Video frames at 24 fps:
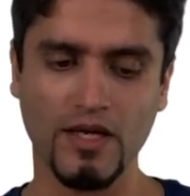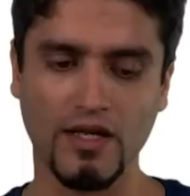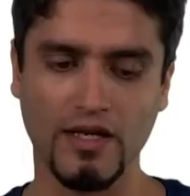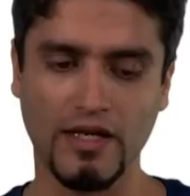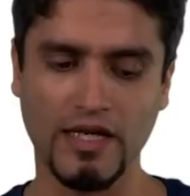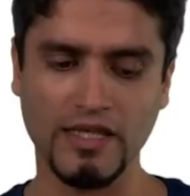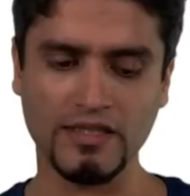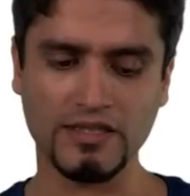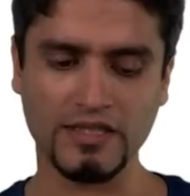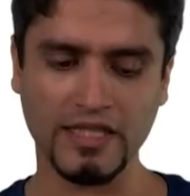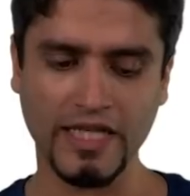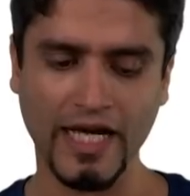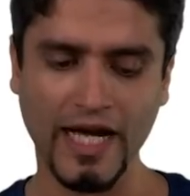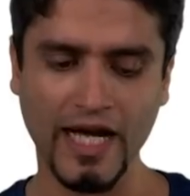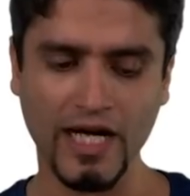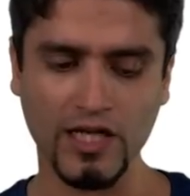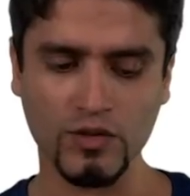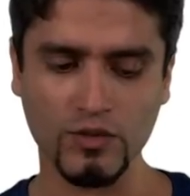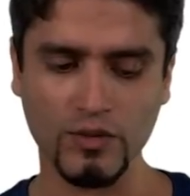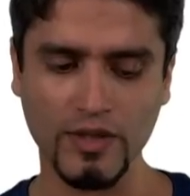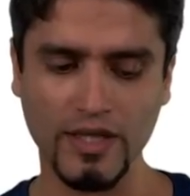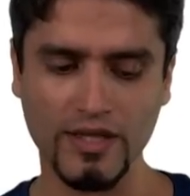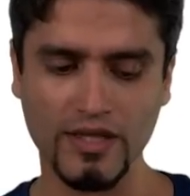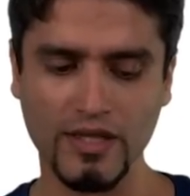Let's
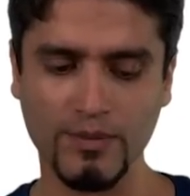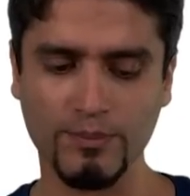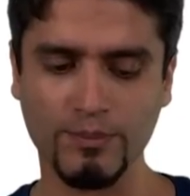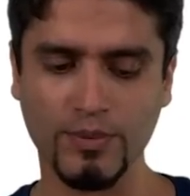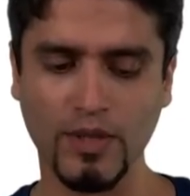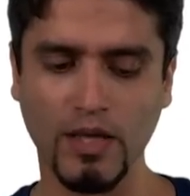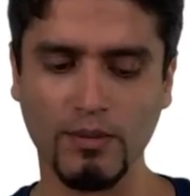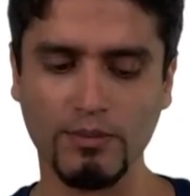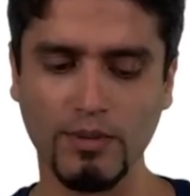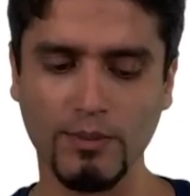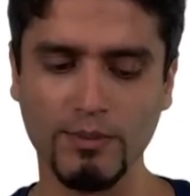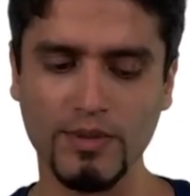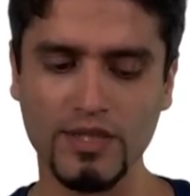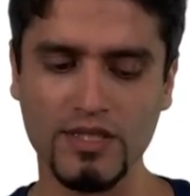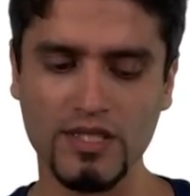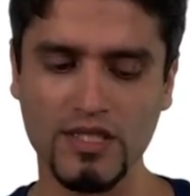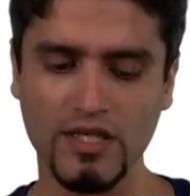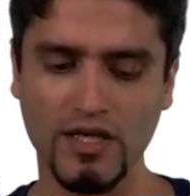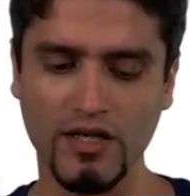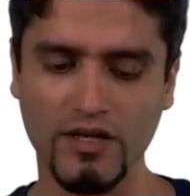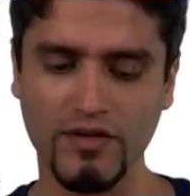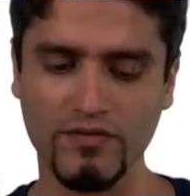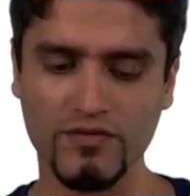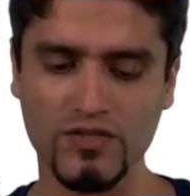calculate the
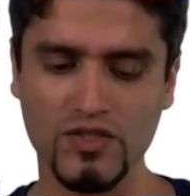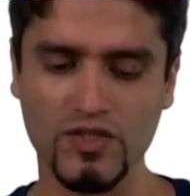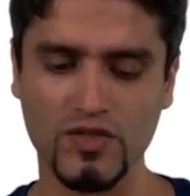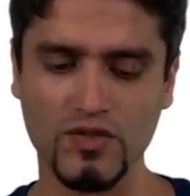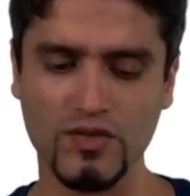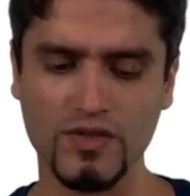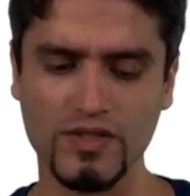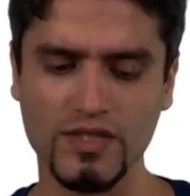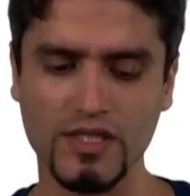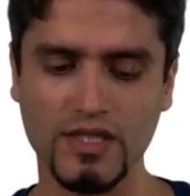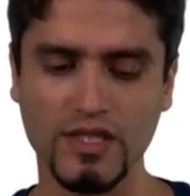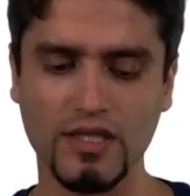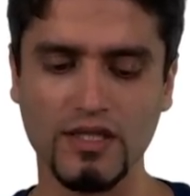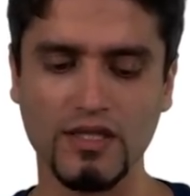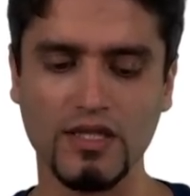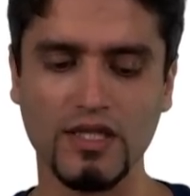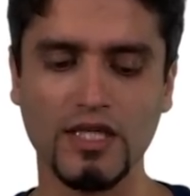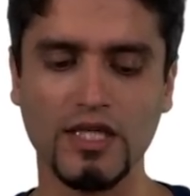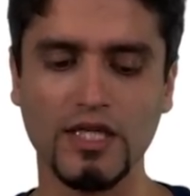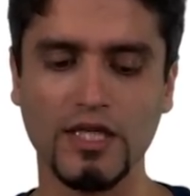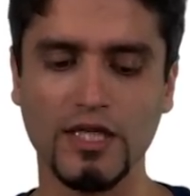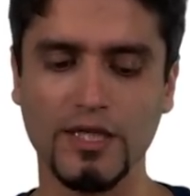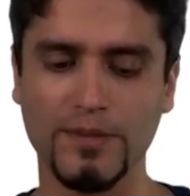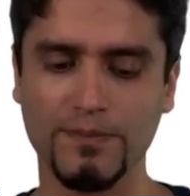probability of choosing
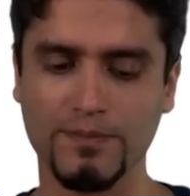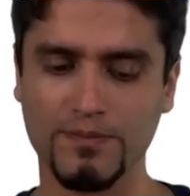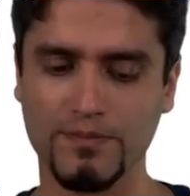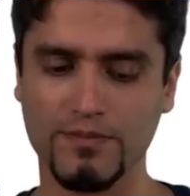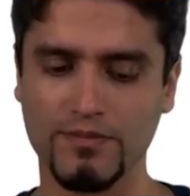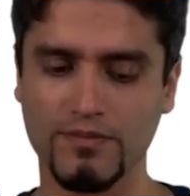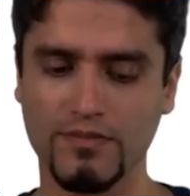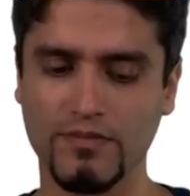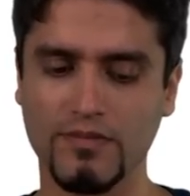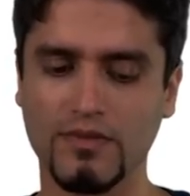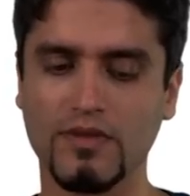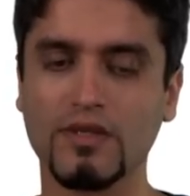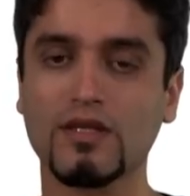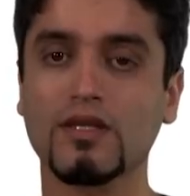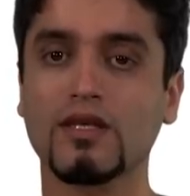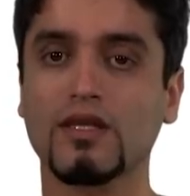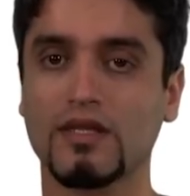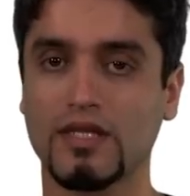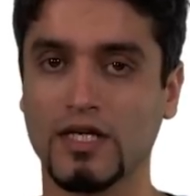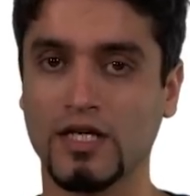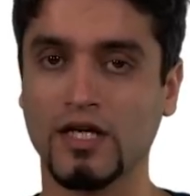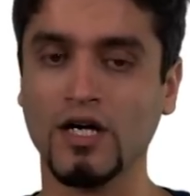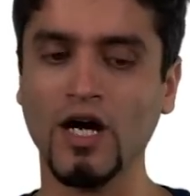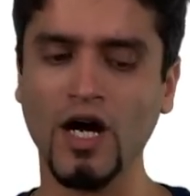the
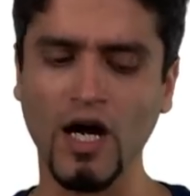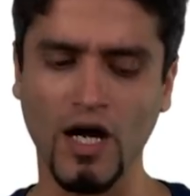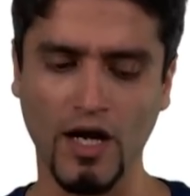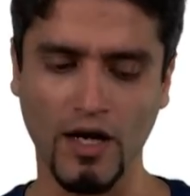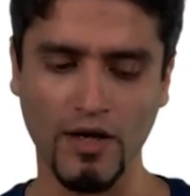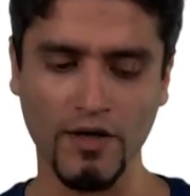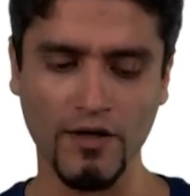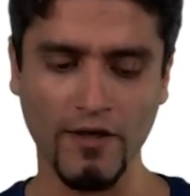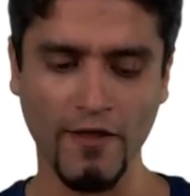the car.